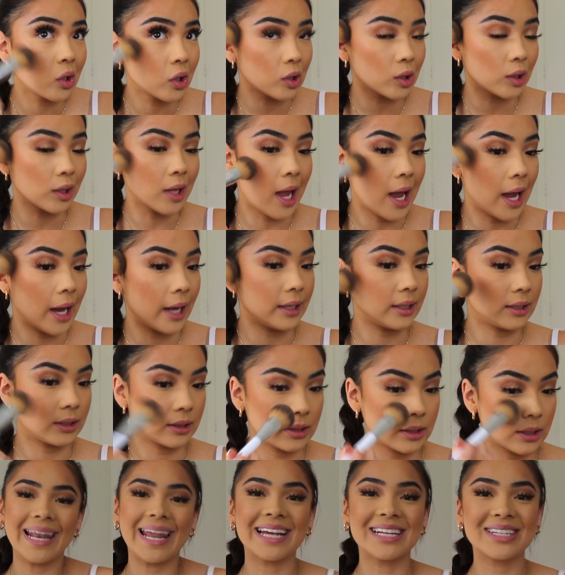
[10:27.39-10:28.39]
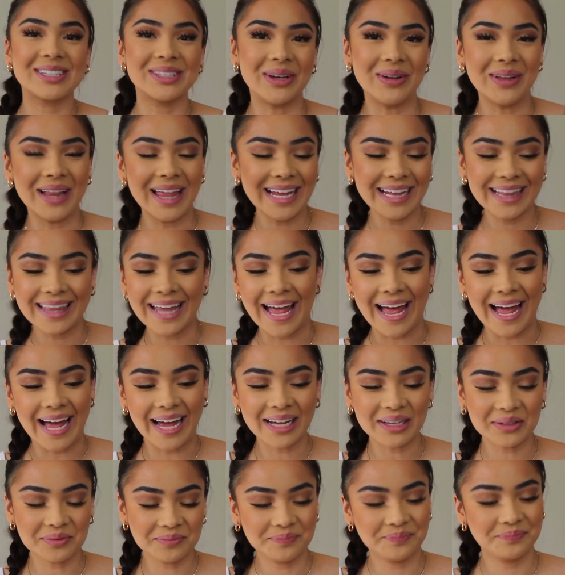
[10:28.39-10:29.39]
lines, like so, like
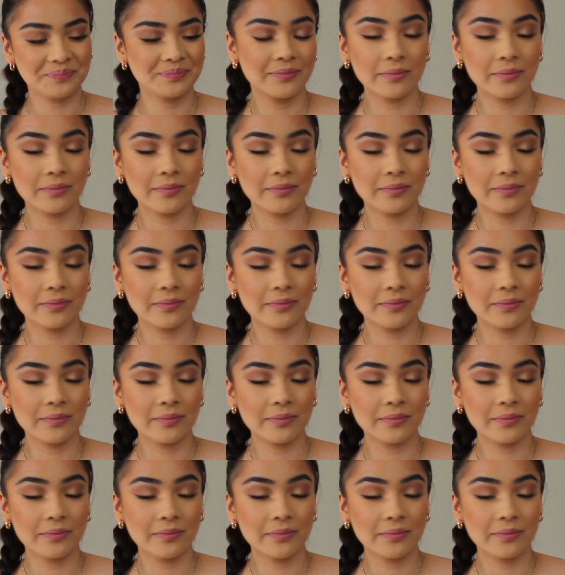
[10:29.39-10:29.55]
that.